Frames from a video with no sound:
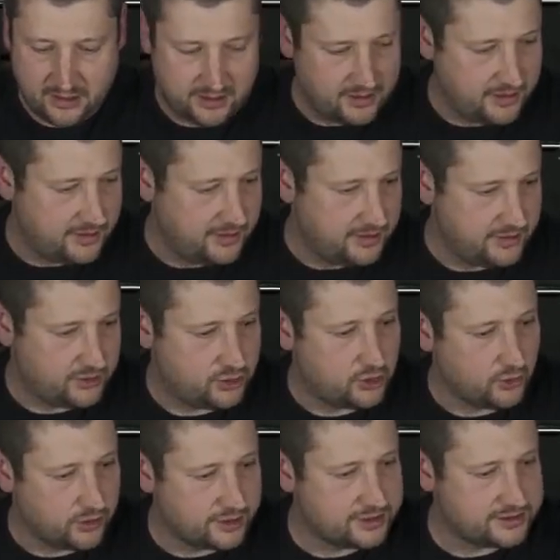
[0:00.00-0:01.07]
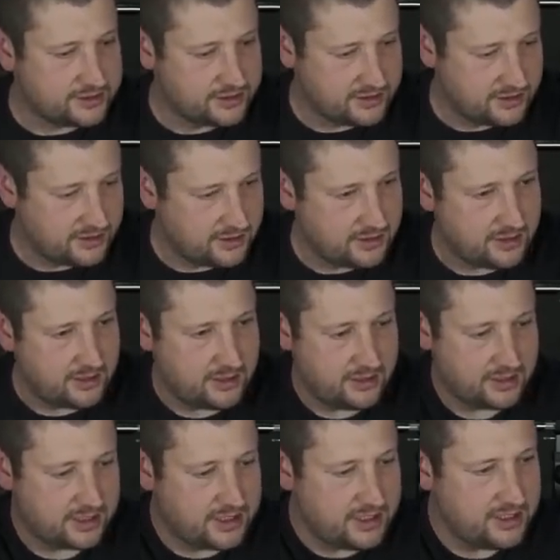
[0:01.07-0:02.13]
Torx
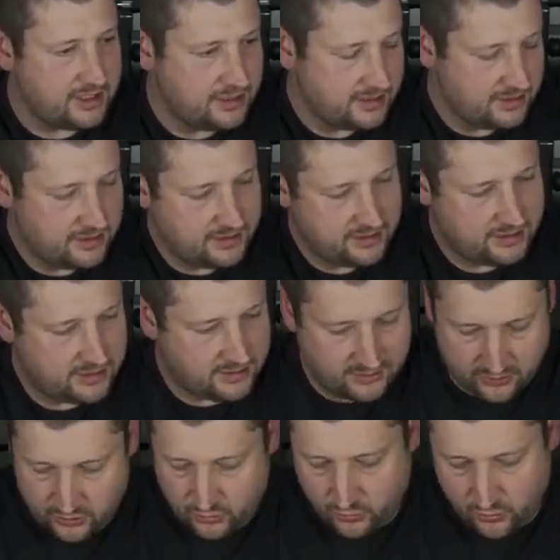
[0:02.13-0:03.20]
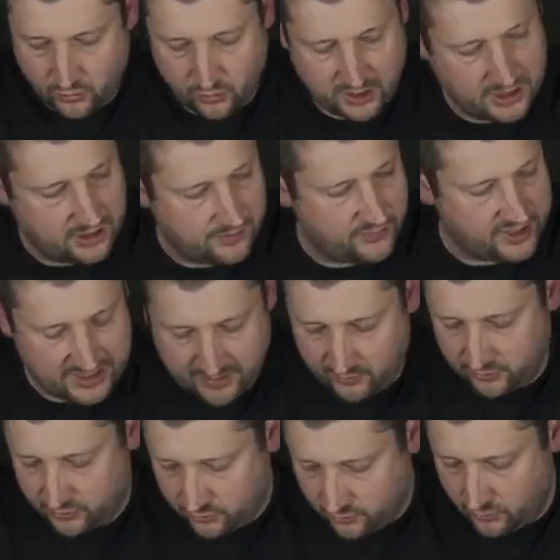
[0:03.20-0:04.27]
key to be
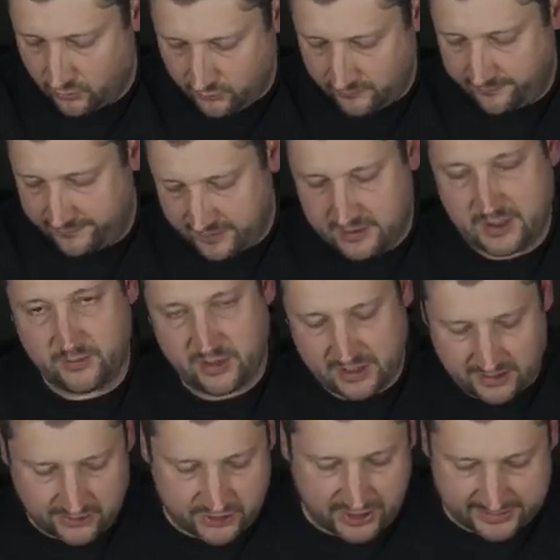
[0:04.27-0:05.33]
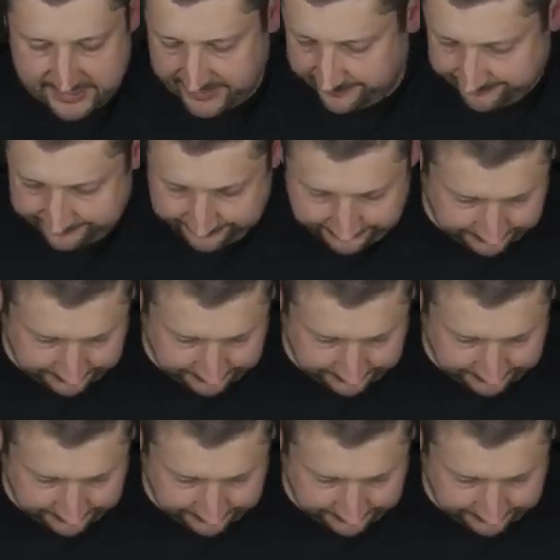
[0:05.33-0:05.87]
able to fit them and adjust them.